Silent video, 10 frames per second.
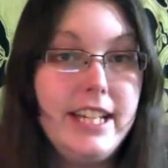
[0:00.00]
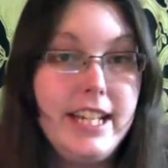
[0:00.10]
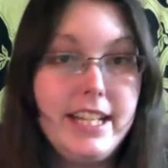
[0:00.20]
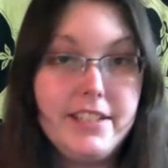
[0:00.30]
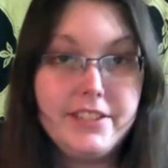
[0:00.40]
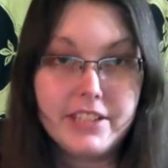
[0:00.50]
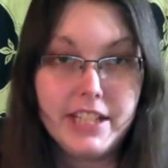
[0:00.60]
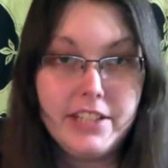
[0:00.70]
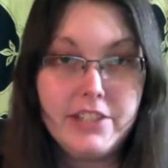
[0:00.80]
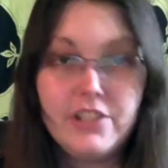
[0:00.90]
a
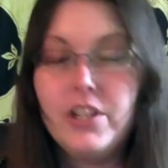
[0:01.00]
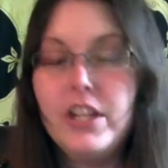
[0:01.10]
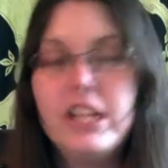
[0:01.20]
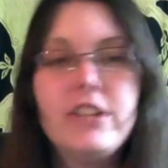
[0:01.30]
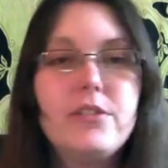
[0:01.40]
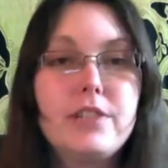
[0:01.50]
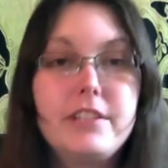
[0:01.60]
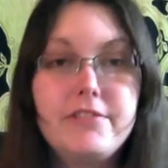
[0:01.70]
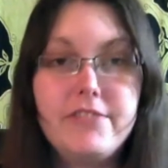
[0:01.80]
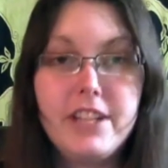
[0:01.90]
success or
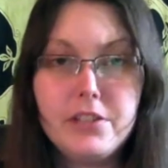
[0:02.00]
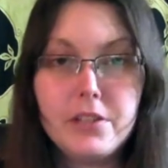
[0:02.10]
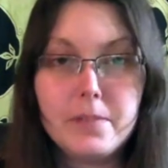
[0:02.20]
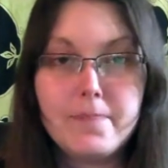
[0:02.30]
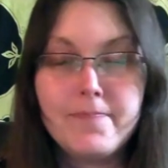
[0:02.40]
a failure.